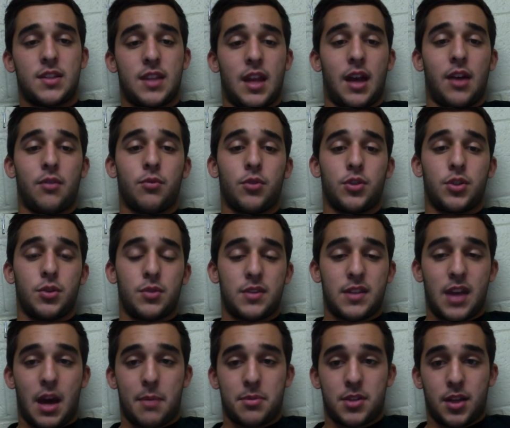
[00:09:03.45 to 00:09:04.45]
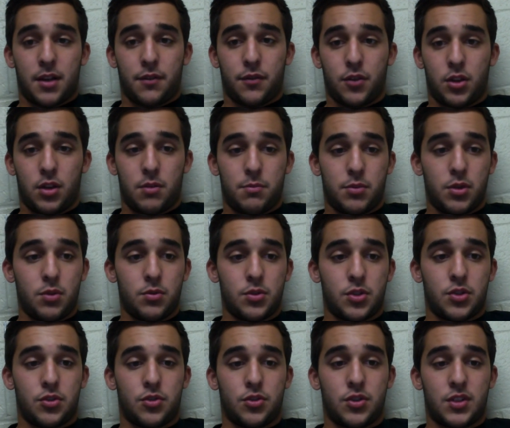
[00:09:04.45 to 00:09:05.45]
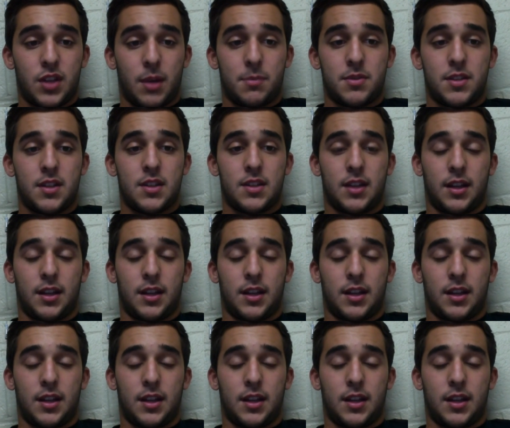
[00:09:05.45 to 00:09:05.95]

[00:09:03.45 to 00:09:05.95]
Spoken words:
that reduce the appetite for the abused substance,